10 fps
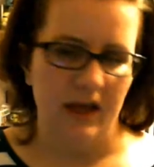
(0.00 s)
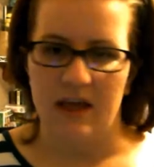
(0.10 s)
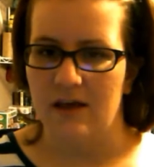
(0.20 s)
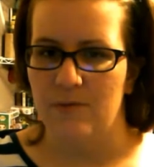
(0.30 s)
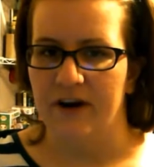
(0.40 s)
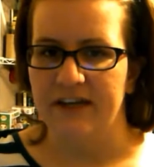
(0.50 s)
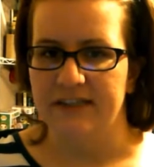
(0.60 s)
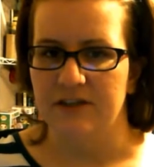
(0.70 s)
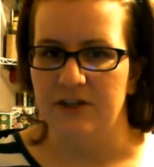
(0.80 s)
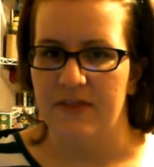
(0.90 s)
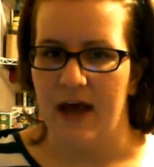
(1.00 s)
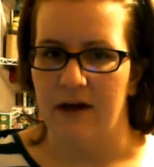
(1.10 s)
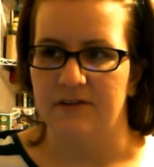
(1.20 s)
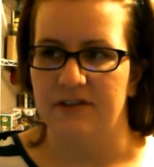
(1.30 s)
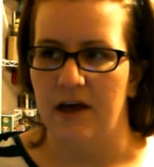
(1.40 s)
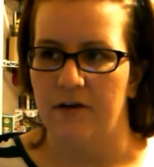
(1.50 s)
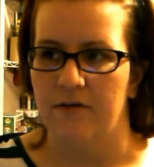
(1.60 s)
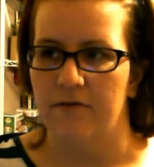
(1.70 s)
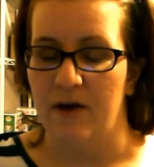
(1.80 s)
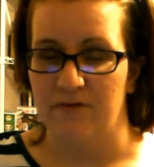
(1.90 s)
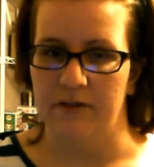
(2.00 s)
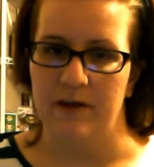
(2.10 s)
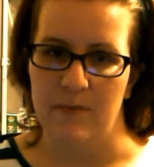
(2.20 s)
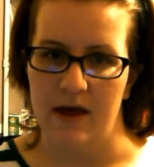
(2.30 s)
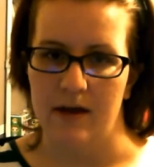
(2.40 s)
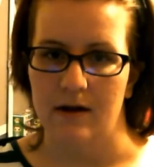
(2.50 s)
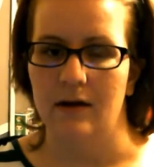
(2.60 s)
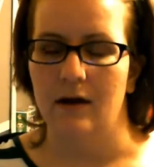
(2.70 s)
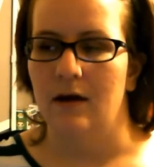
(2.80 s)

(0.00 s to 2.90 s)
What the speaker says: He breaks into the house of Beverly Penn.